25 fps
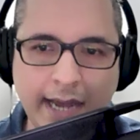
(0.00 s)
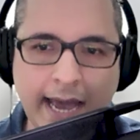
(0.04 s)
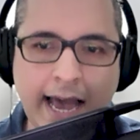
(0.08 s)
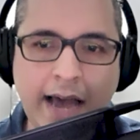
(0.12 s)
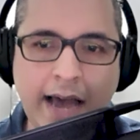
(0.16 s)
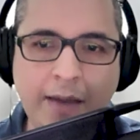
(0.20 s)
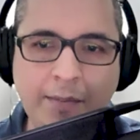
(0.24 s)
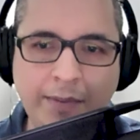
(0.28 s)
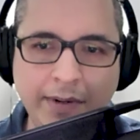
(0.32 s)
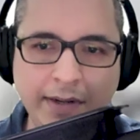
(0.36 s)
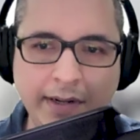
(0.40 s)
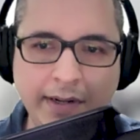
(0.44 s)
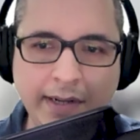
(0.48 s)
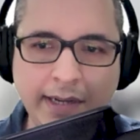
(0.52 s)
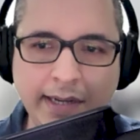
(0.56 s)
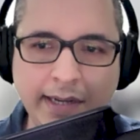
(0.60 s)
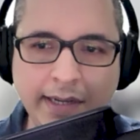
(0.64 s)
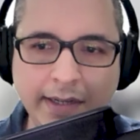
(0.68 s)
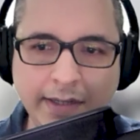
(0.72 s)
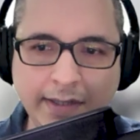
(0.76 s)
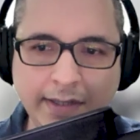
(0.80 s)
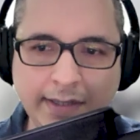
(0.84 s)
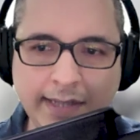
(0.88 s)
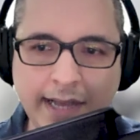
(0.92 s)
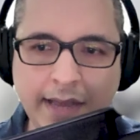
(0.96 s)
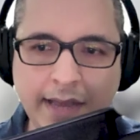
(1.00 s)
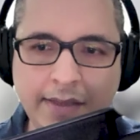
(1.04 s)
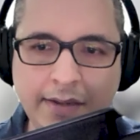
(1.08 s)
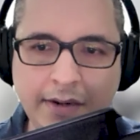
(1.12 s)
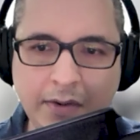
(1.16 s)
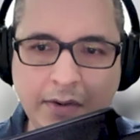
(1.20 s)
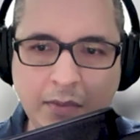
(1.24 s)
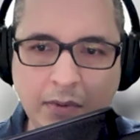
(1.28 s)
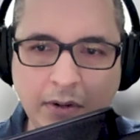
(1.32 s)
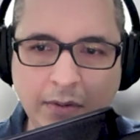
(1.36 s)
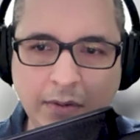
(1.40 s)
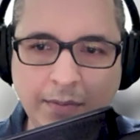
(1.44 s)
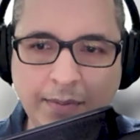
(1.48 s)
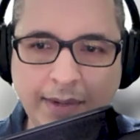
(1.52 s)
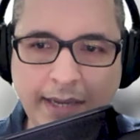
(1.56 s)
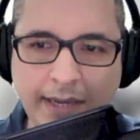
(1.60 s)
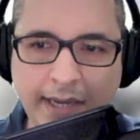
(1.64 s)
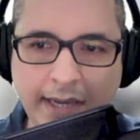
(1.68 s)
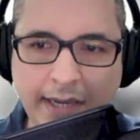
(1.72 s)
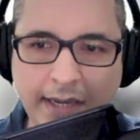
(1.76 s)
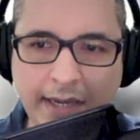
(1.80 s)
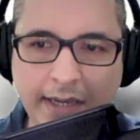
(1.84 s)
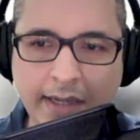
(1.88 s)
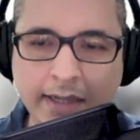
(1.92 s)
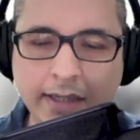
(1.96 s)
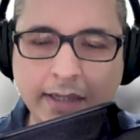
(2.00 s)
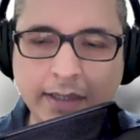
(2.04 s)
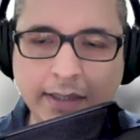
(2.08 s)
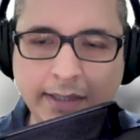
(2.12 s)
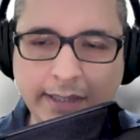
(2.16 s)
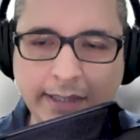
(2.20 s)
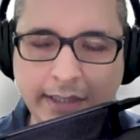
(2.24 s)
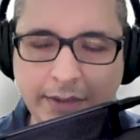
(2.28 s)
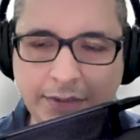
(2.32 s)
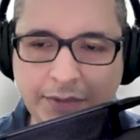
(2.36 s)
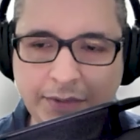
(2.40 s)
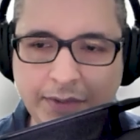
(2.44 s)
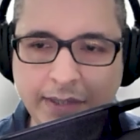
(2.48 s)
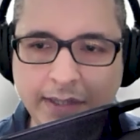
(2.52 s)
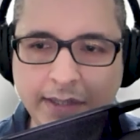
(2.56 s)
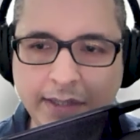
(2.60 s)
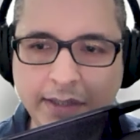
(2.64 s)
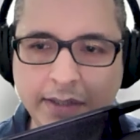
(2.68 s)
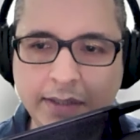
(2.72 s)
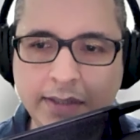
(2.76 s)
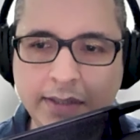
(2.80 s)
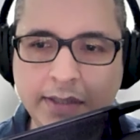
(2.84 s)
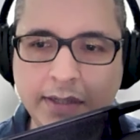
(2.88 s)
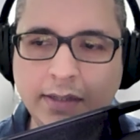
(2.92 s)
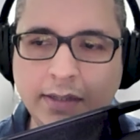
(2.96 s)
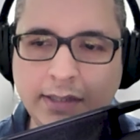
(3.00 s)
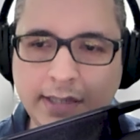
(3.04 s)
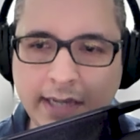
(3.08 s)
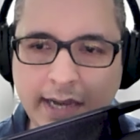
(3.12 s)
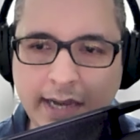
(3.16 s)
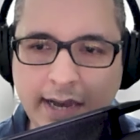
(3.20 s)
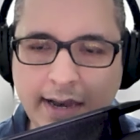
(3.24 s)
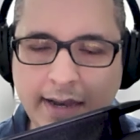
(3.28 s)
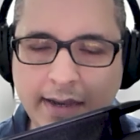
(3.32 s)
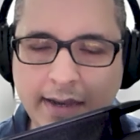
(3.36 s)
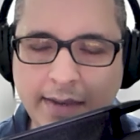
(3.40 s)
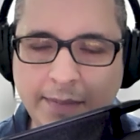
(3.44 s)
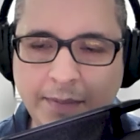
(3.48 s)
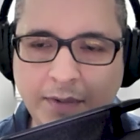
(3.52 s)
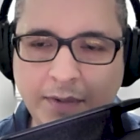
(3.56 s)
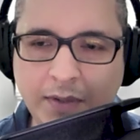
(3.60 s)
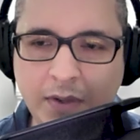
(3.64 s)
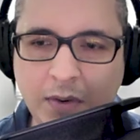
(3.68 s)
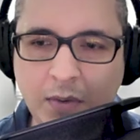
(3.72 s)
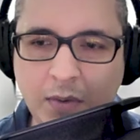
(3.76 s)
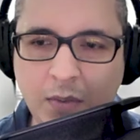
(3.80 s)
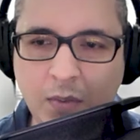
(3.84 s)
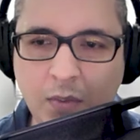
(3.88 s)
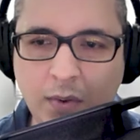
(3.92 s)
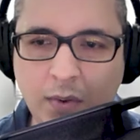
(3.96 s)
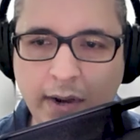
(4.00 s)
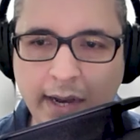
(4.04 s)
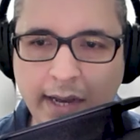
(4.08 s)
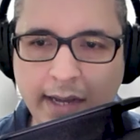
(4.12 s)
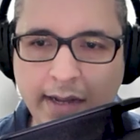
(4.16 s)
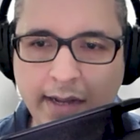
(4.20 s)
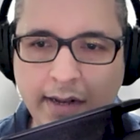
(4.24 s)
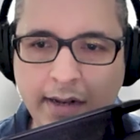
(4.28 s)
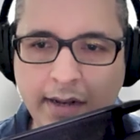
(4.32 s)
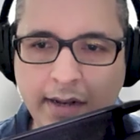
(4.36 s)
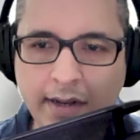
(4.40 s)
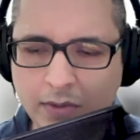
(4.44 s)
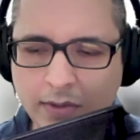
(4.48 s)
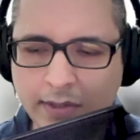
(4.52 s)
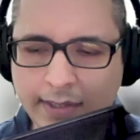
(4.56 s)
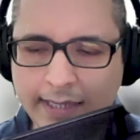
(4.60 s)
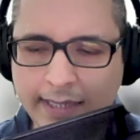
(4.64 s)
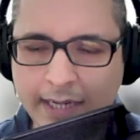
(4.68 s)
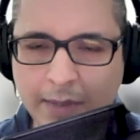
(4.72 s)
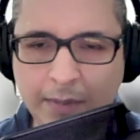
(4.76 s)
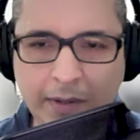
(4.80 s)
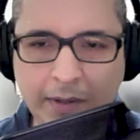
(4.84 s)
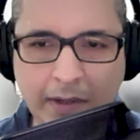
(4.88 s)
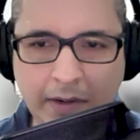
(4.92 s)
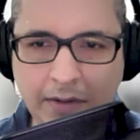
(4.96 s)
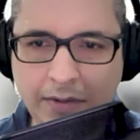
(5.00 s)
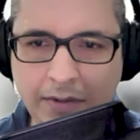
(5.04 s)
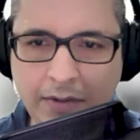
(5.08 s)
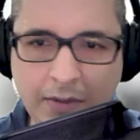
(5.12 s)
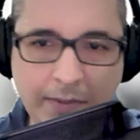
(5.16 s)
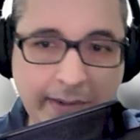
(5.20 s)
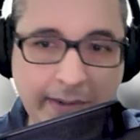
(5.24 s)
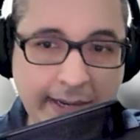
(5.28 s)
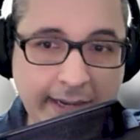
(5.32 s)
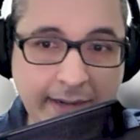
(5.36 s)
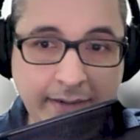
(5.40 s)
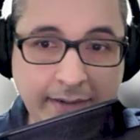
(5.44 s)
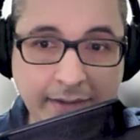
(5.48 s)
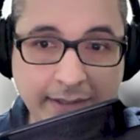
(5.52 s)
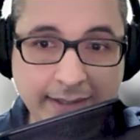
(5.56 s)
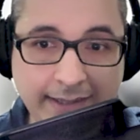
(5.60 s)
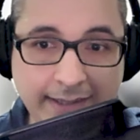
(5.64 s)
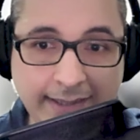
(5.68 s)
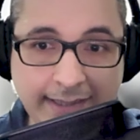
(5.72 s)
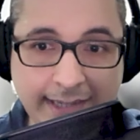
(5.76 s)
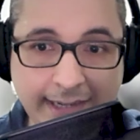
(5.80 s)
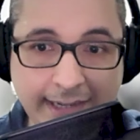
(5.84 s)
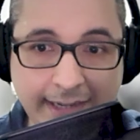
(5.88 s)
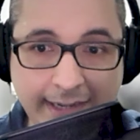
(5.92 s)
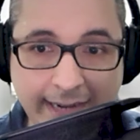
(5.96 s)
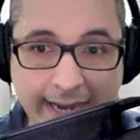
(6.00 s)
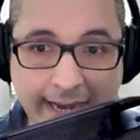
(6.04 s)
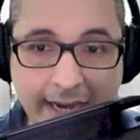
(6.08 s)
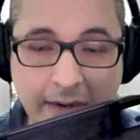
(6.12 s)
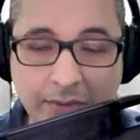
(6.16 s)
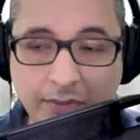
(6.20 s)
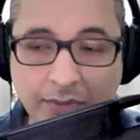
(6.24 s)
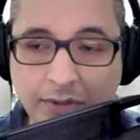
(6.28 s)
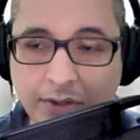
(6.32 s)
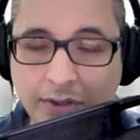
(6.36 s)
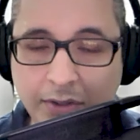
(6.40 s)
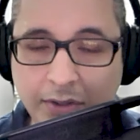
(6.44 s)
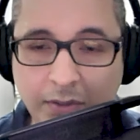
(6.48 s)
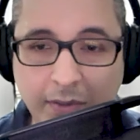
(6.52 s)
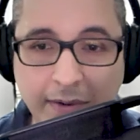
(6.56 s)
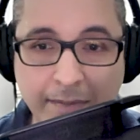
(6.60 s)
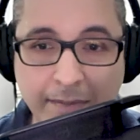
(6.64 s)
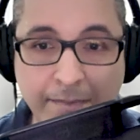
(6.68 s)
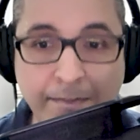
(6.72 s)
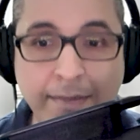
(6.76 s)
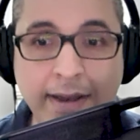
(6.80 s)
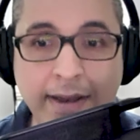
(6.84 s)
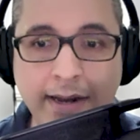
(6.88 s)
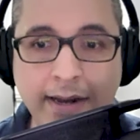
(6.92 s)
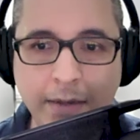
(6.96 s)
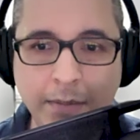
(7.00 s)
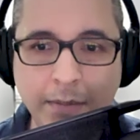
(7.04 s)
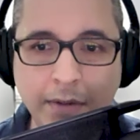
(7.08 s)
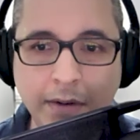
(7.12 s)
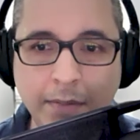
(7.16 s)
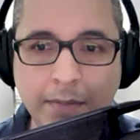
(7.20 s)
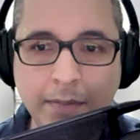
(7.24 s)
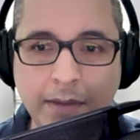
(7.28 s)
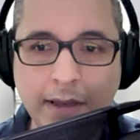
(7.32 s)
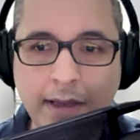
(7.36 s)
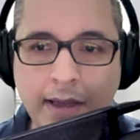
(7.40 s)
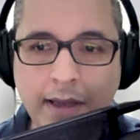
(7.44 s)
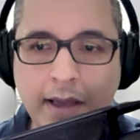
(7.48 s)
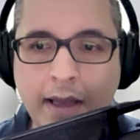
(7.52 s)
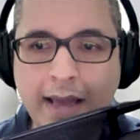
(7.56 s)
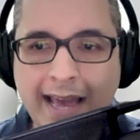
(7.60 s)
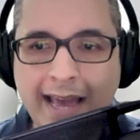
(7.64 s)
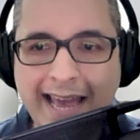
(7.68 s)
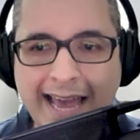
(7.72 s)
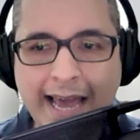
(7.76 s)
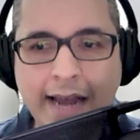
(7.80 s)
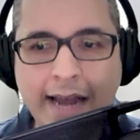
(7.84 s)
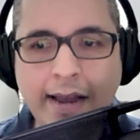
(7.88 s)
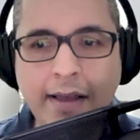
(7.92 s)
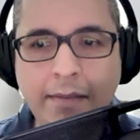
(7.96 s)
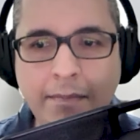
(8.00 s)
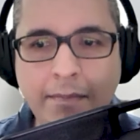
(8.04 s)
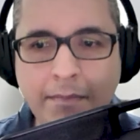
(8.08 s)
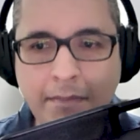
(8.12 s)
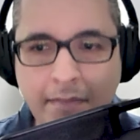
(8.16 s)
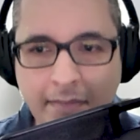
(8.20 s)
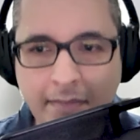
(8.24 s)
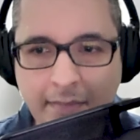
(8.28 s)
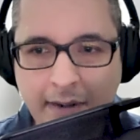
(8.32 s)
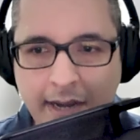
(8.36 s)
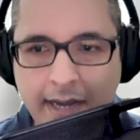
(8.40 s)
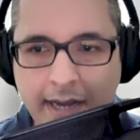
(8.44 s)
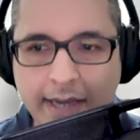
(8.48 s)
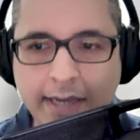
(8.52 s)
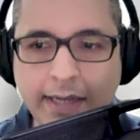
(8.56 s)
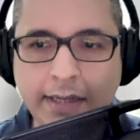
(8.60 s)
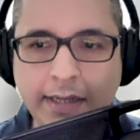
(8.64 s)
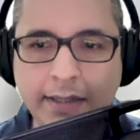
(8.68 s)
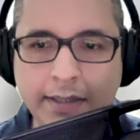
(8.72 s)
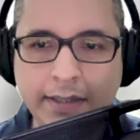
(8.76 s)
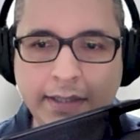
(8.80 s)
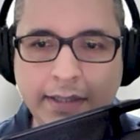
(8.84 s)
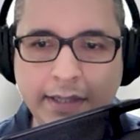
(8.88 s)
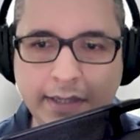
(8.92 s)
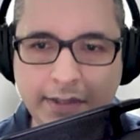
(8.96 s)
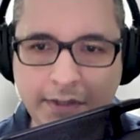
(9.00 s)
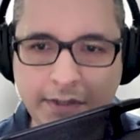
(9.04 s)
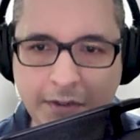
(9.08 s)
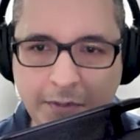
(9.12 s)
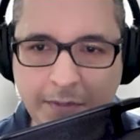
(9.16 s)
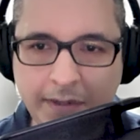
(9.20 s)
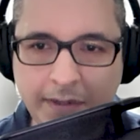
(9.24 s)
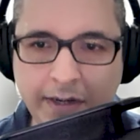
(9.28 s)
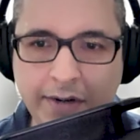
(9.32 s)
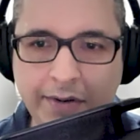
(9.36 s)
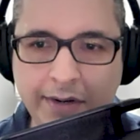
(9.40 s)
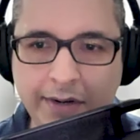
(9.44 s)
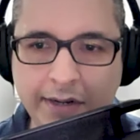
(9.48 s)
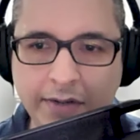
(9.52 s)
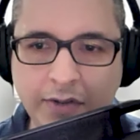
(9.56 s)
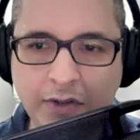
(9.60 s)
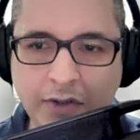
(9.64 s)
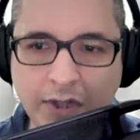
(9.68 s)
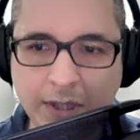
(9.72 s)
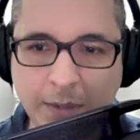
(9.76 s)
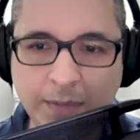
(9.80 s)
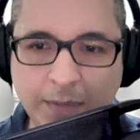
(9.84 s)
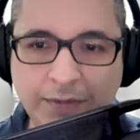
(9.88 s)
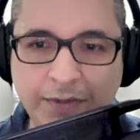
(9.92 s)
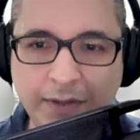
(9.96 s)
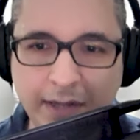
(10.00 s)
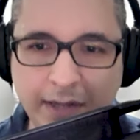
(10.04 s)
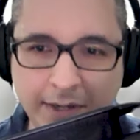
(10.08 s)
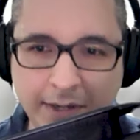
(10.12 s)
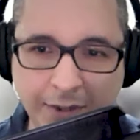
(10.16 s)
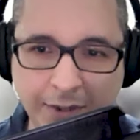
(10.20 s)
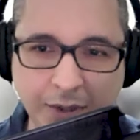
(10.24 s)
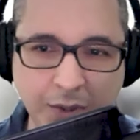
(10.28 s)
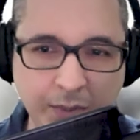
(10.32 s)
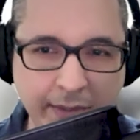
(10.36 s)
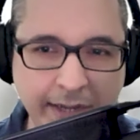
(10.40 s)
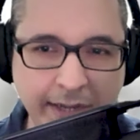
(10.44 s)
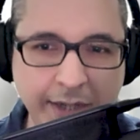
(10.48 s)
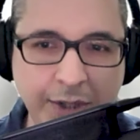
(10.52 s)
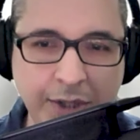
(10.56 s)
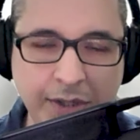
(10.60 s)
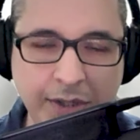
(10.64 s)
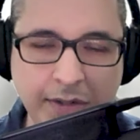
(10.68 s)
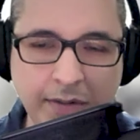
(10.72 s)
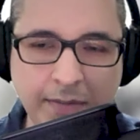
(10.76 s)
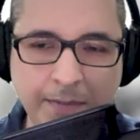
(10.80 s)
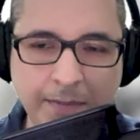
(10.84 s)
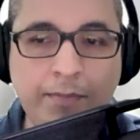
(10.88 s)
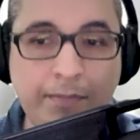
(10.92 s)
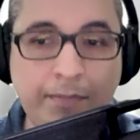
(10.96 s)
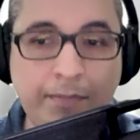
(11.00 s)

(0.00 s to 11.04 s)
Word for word: to happen is that there will be different times when dip all the way, let's say, down to a minimum. And it mm-hmm. might experience some fluctuation,